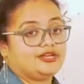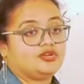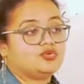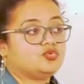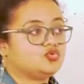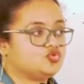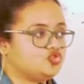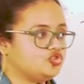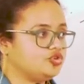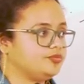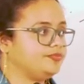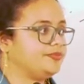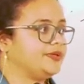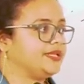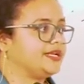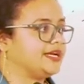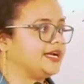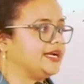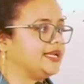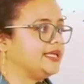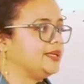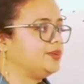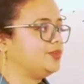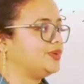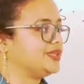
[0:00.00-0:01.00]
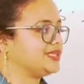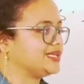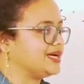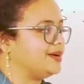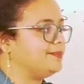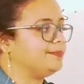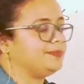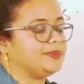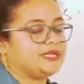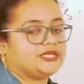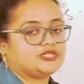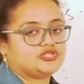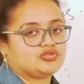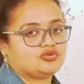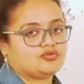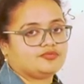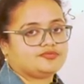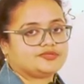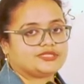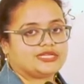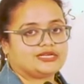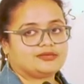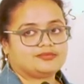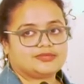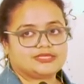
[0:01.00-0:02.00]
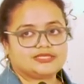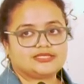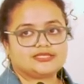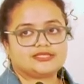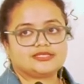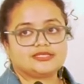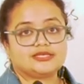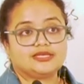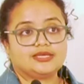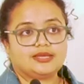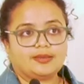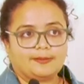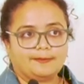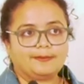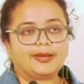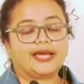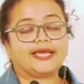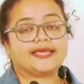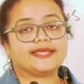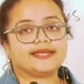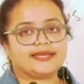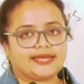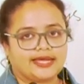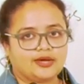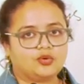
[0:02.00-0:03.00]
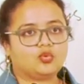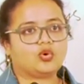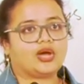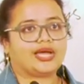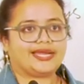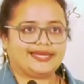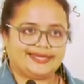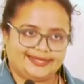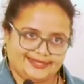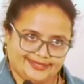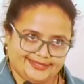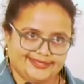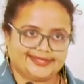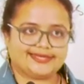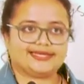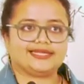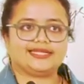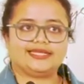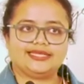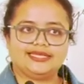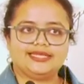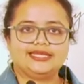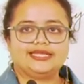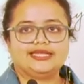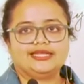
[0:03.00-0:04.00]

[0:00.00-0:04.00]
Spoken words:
You should be ready with completion of syllabus by now, ideally.